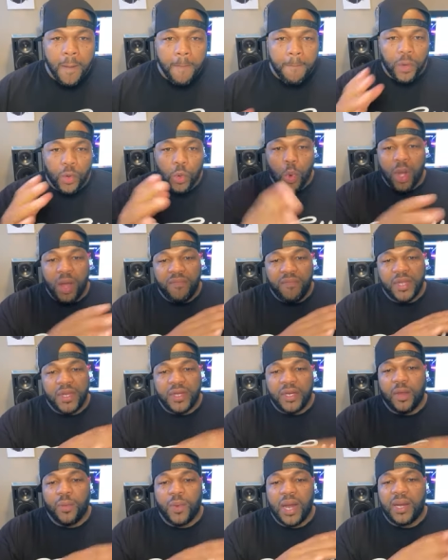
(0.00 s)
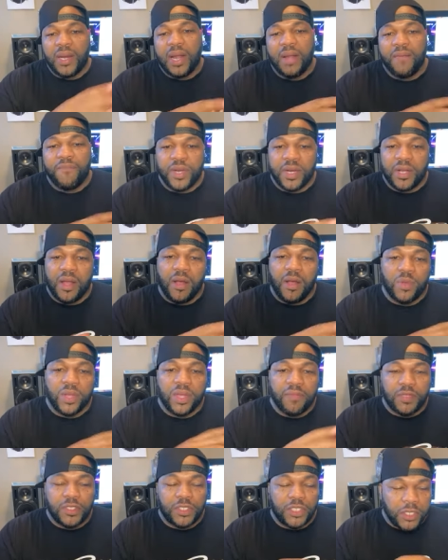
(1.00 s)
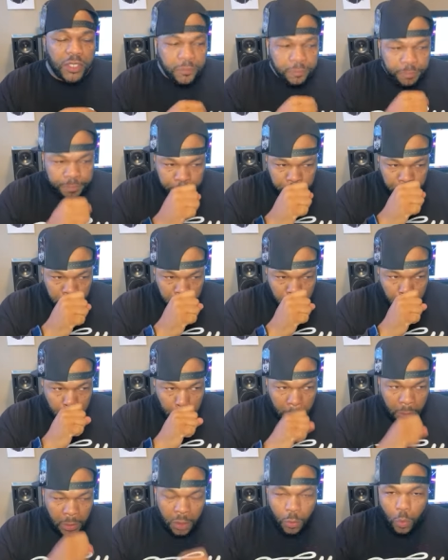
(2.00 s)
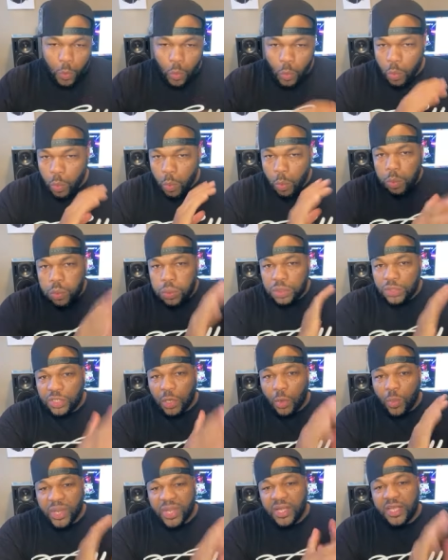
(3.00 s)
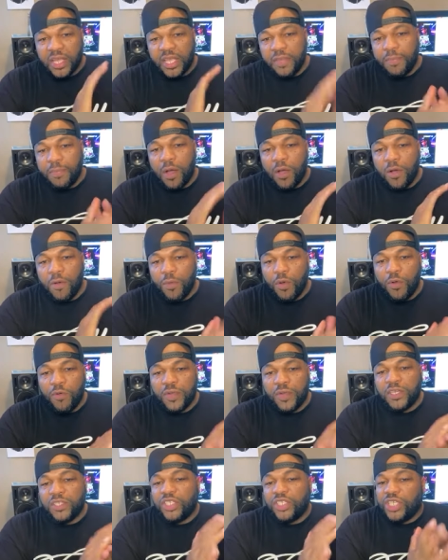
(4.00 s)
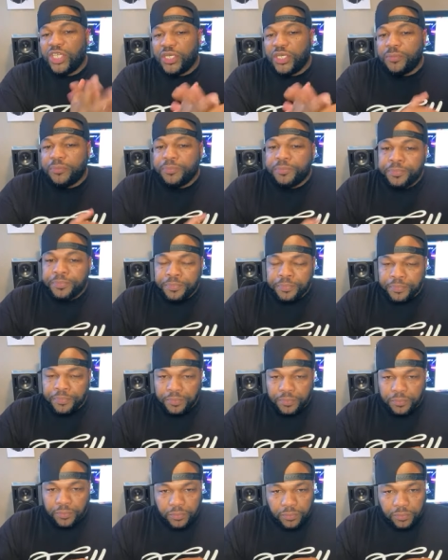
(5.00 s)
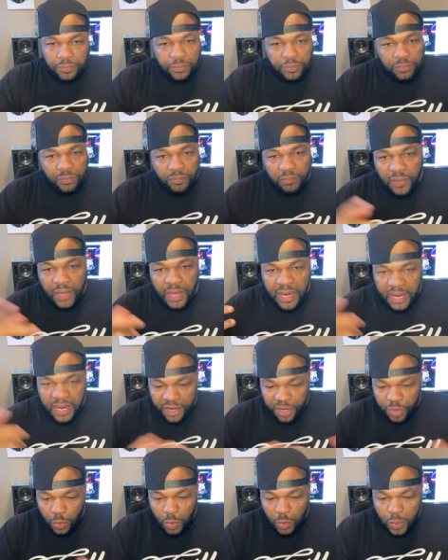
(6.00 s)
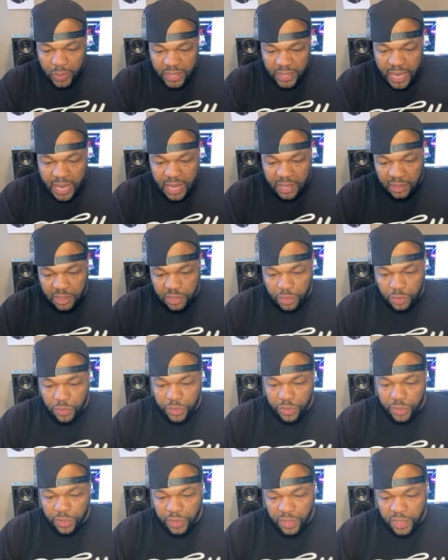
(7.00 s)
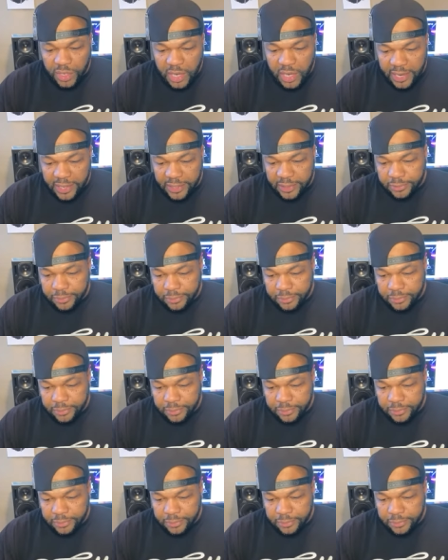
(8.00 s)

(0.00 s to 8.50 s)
But whoever in here right now, I'm finna go and give it to you. So we can keep on moving this shit and do what we got to do during the day.